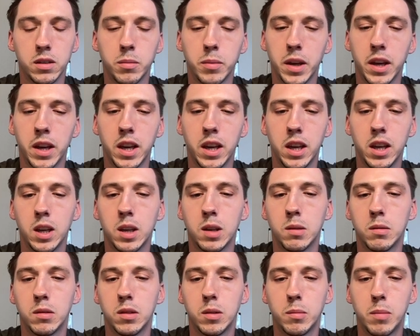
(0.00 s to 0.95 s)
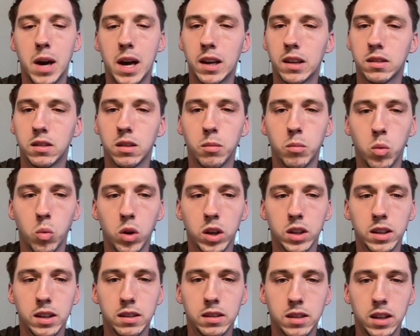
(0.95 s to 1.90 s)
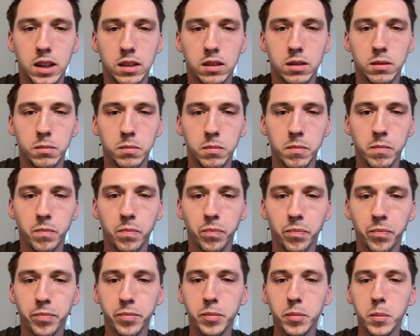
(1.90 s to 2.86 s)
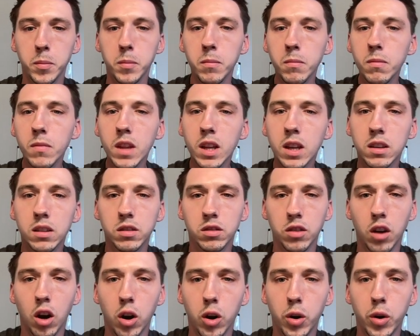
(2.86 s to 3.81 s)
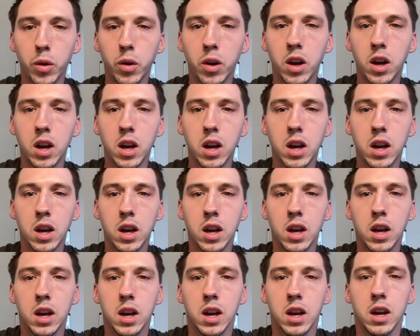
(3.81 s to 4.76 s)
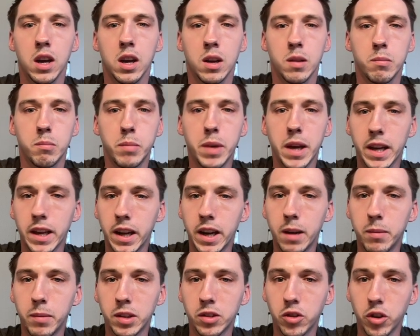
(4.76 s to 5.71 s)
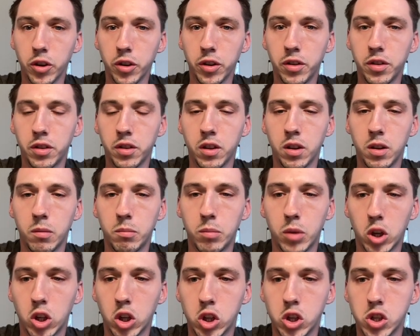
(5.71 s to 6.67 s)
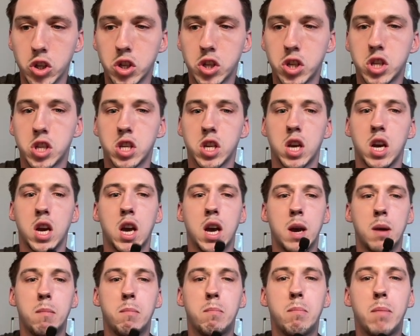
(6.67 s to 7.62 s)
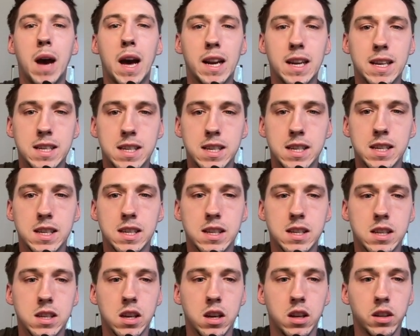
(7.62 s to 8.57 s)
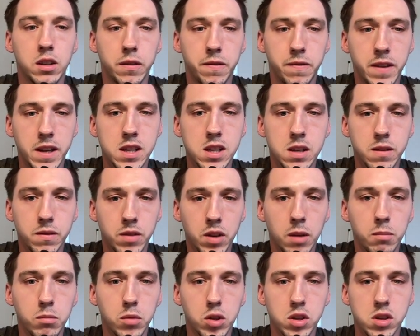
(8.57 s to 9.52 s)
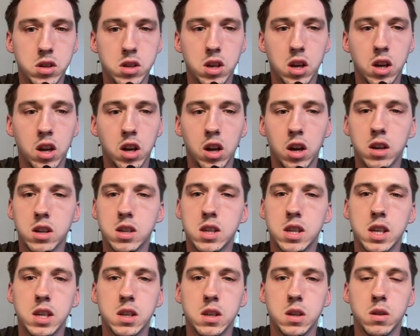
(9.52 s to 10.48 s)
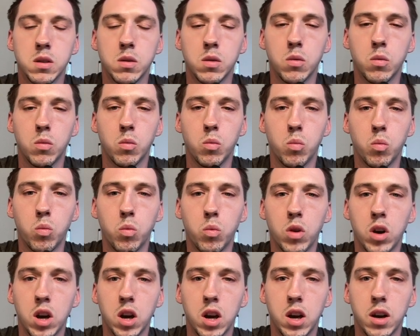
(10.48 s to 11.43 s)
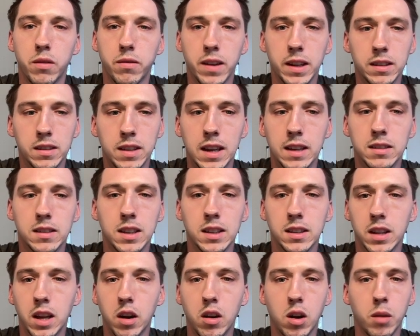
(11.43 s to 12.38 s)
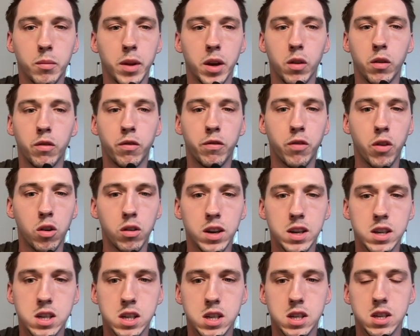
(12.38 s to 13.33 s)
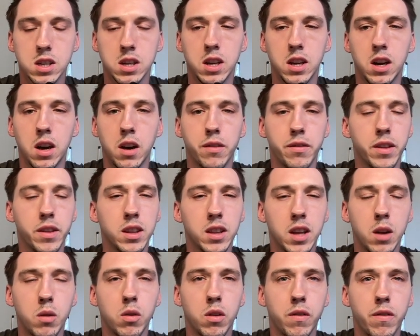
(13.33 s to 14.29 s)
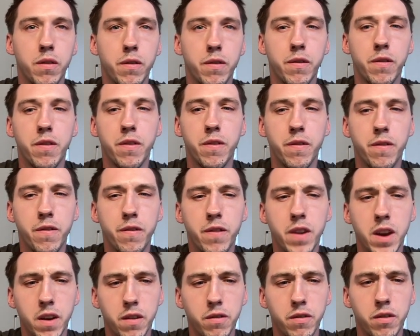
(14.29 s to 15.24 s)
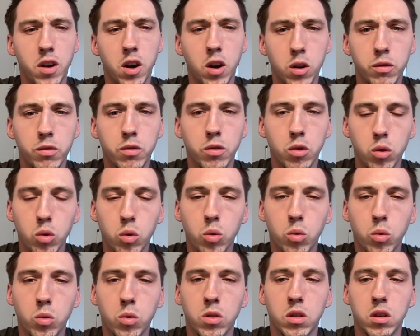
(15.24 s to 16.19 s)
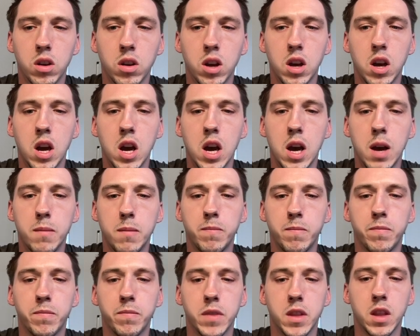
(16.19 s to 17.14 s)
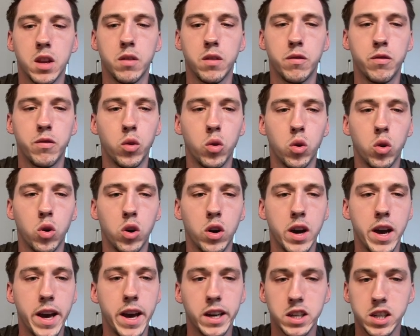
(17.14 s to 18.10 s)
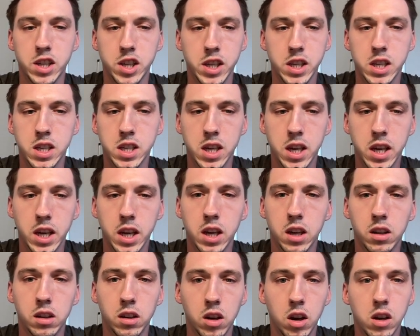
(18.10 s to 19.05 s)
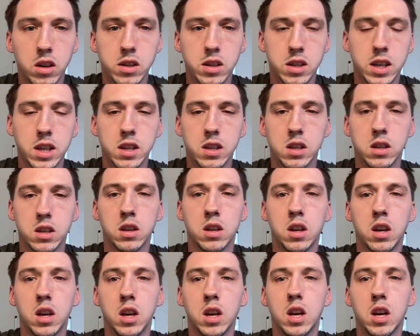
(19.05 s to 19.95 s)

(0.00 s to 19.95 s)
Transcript: to be the Palace #1 this season. So picking him is good because Palace's defensive numbers last season were fantastic. They're up there with Forest. I think they were fifth overall for XGC last season,